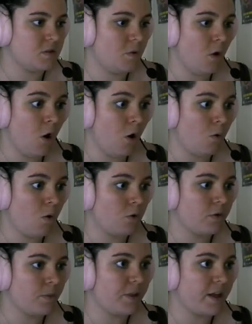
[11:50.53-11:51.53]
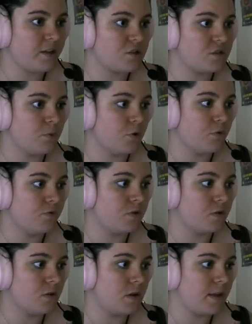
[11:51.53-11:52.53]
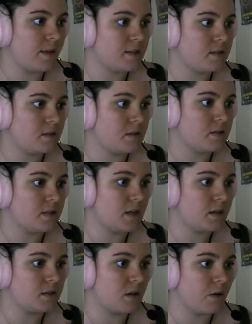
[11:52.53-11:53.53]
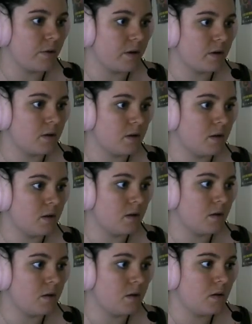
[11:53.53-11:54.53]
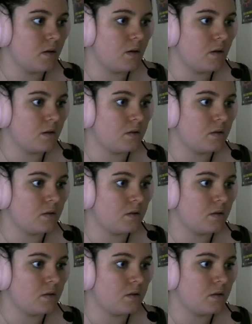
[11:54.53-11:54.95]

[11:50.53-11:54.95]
Whoa, the plate just moved. And there's the sink is going. What happened?